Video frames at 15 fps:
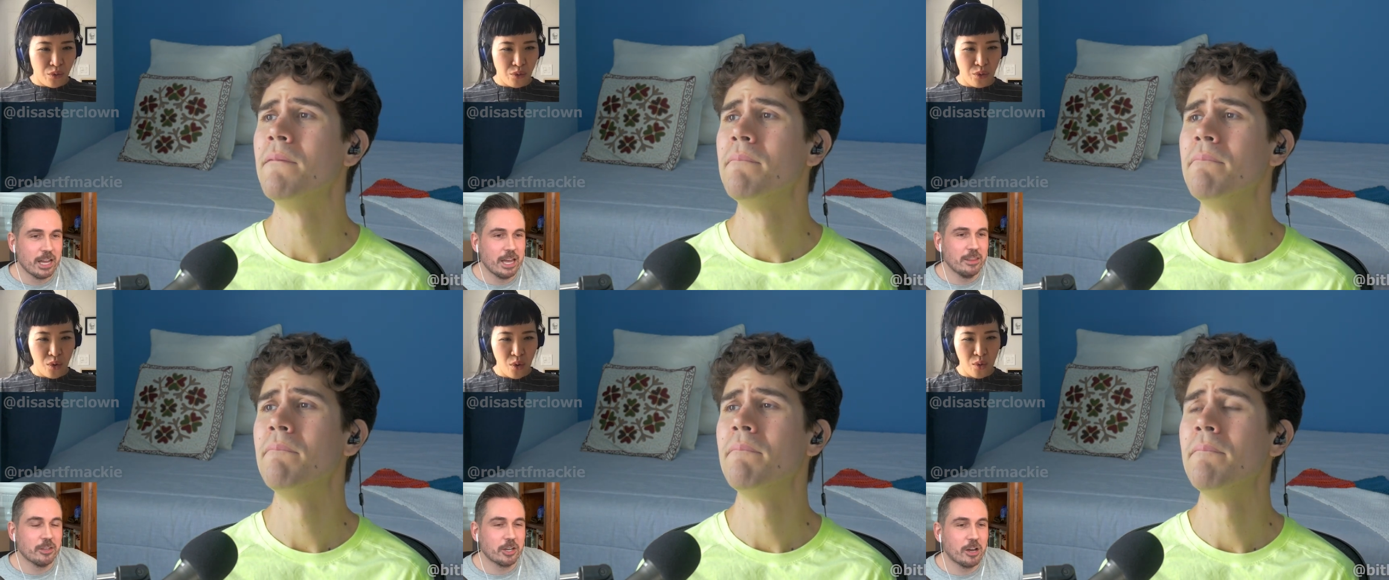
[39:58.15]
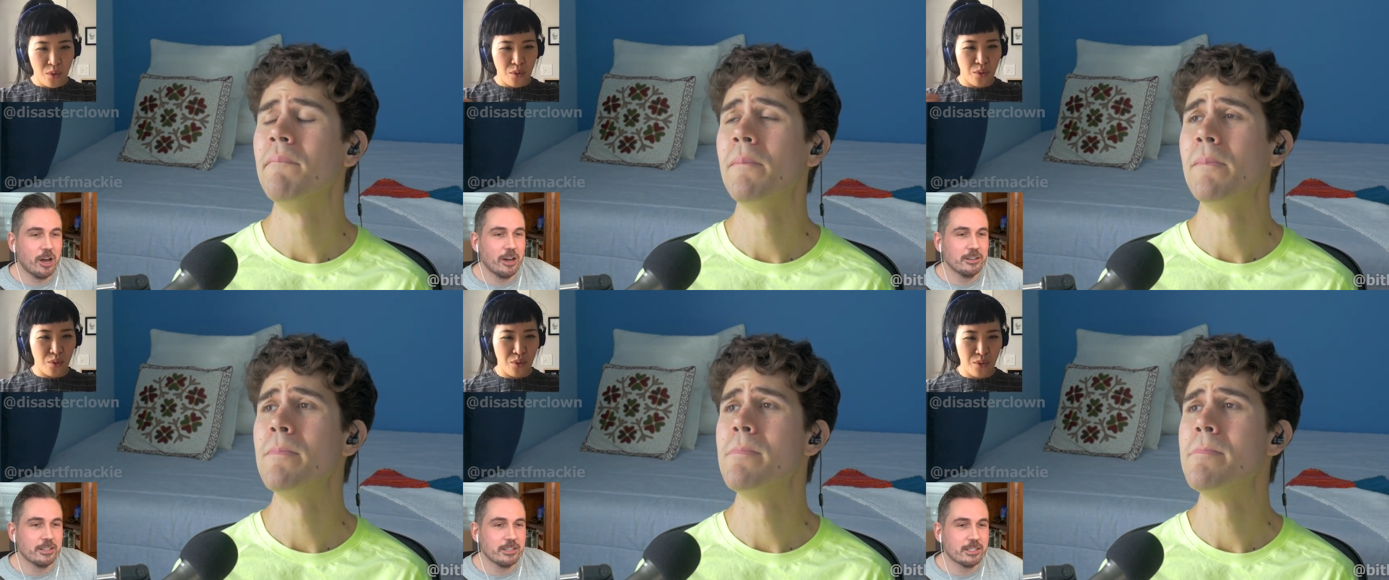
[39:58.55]
Speaker 1: and the
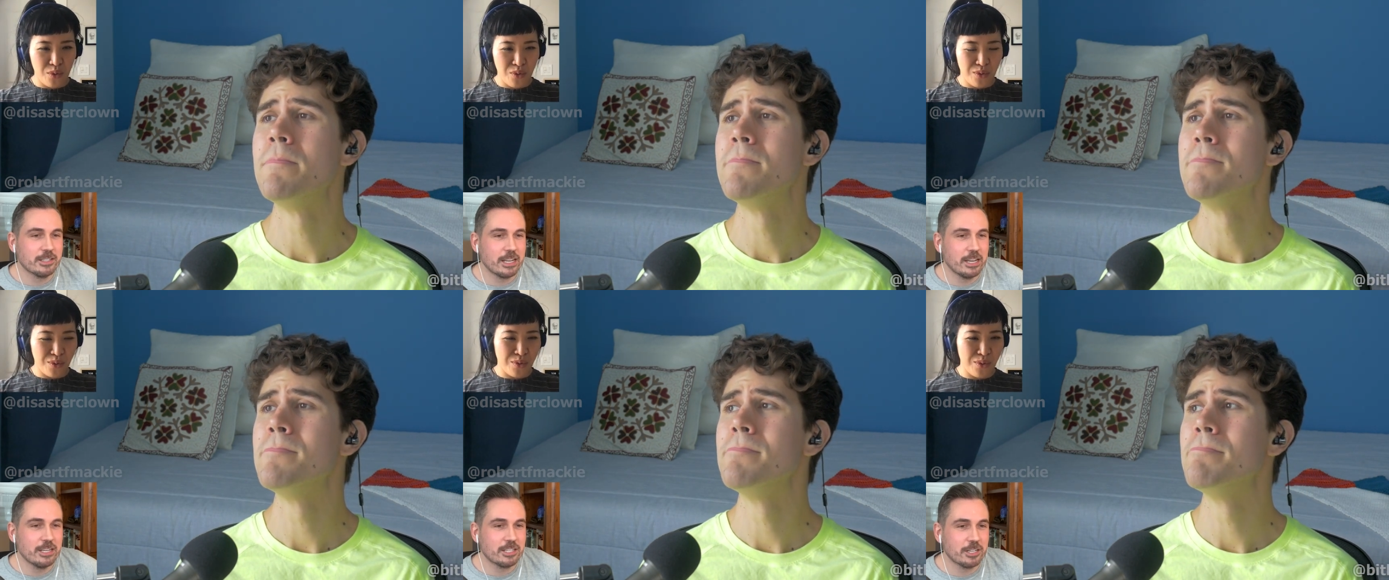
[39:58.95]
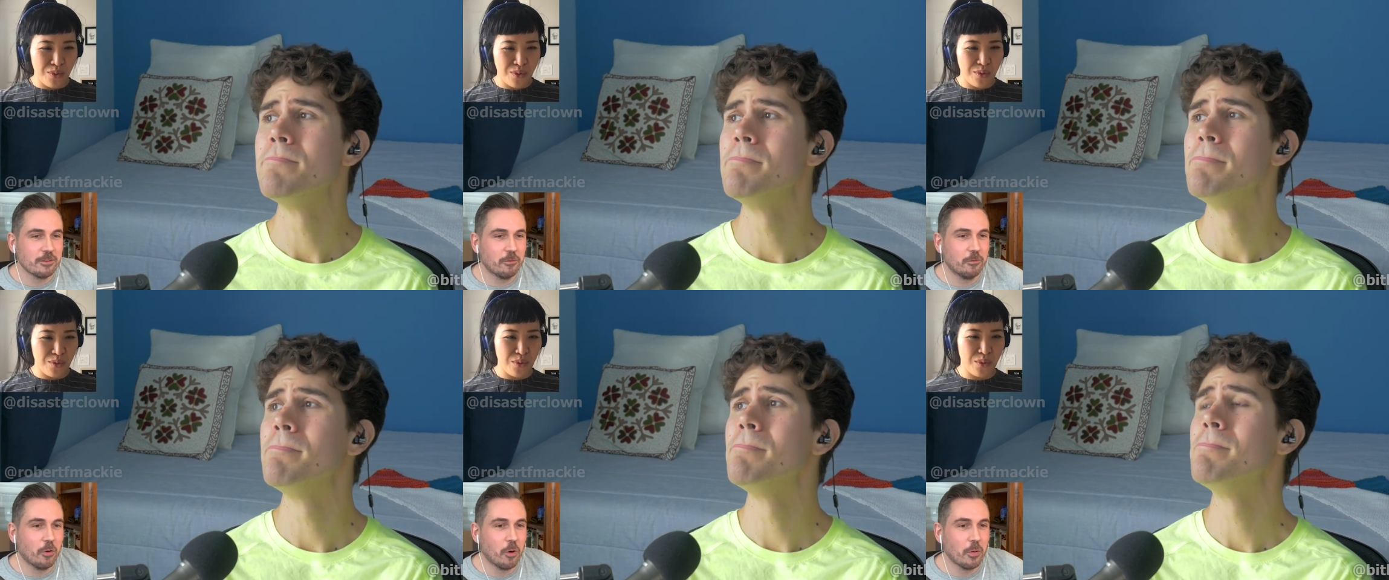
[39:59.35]

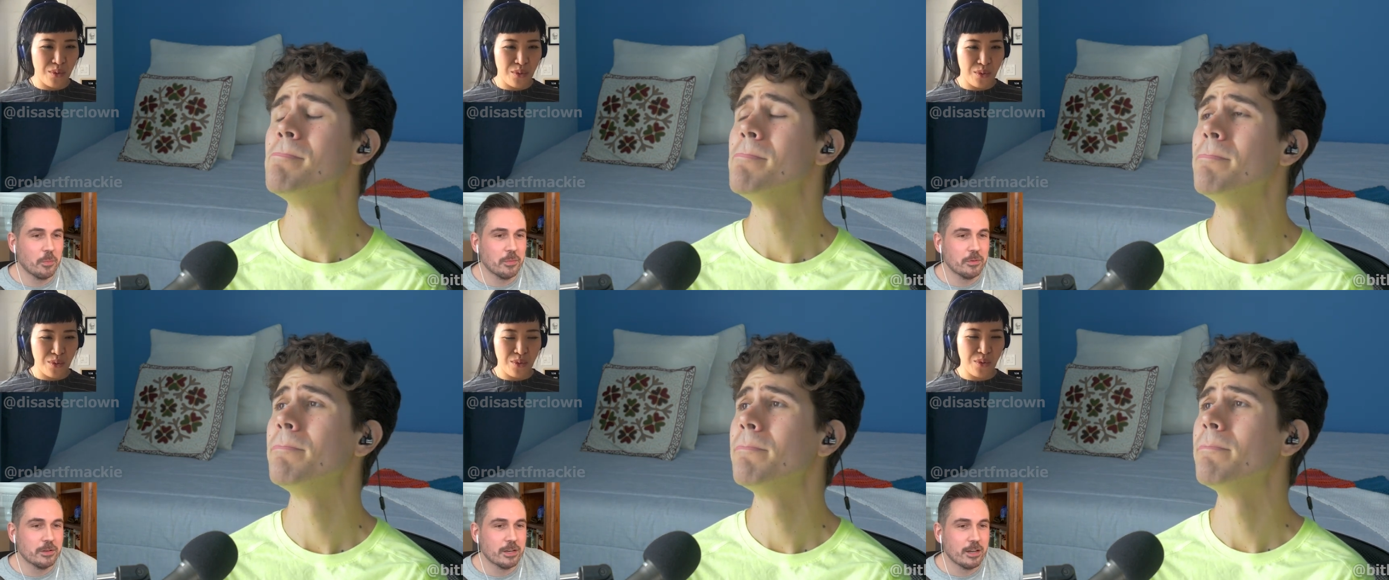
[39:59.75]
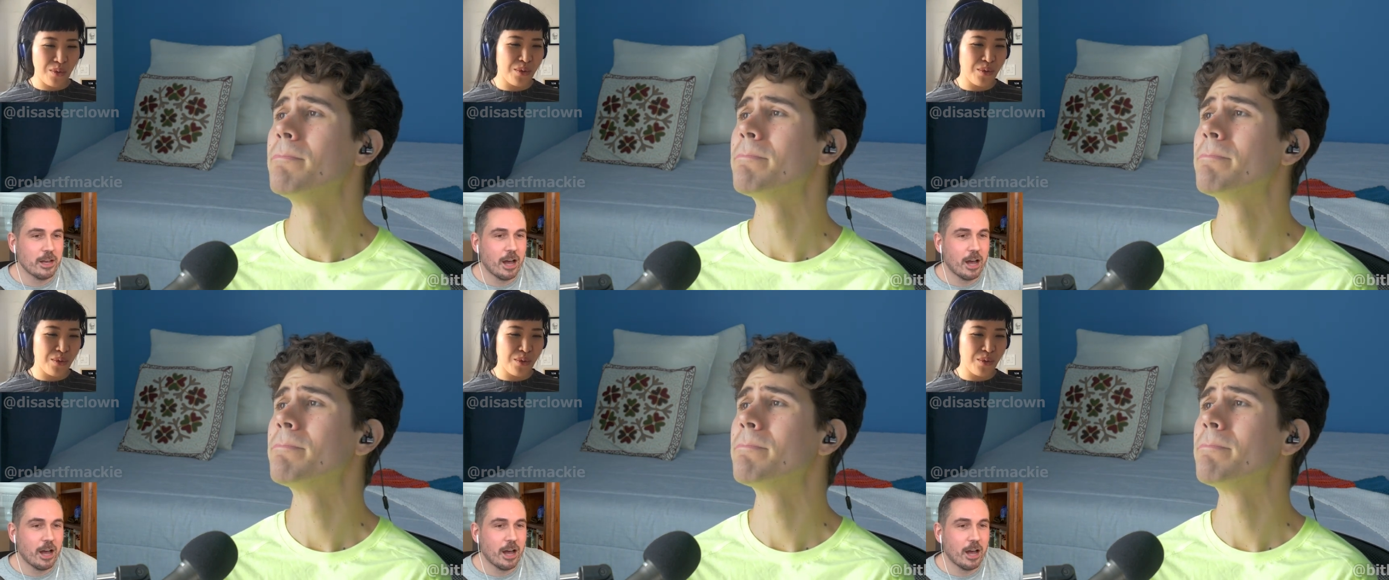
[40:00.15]
condensation formed